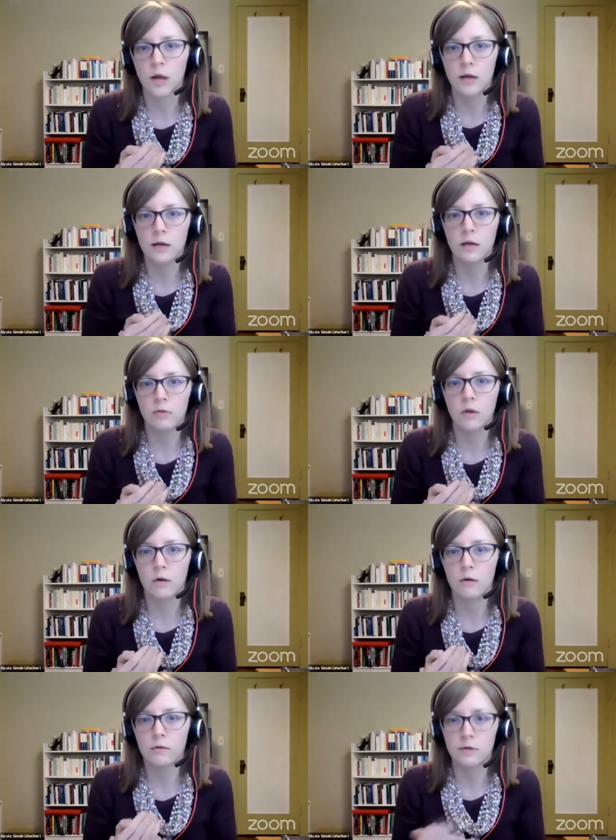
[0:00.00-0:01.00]
and in
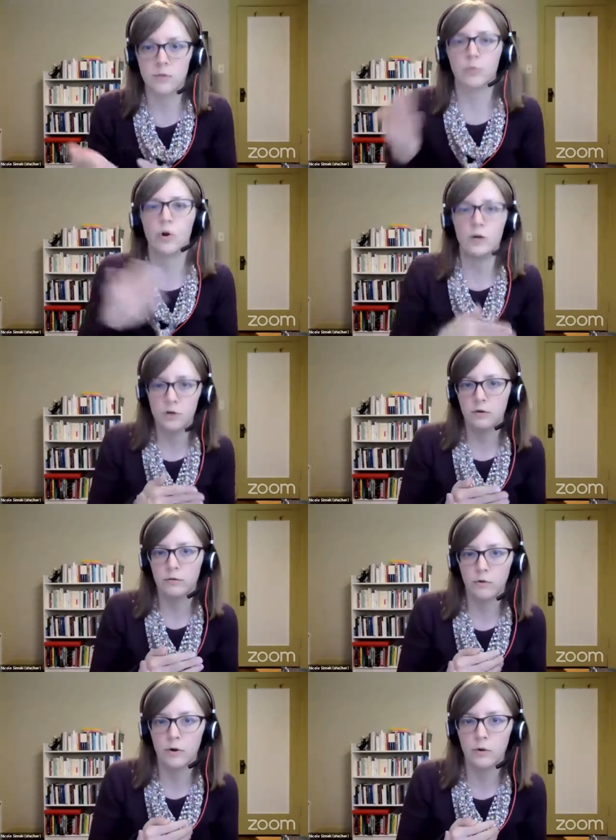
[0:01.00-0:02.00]
the suppression
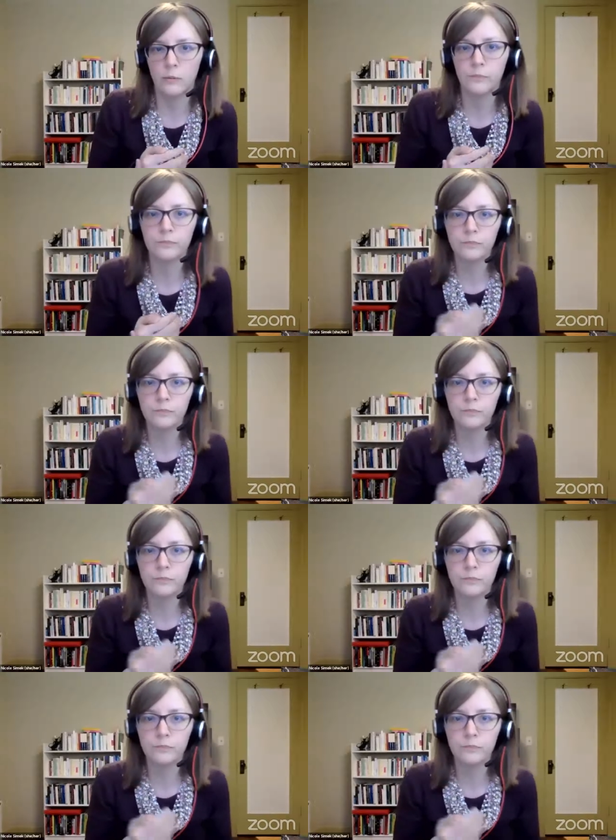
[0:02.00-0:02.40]
of Creole.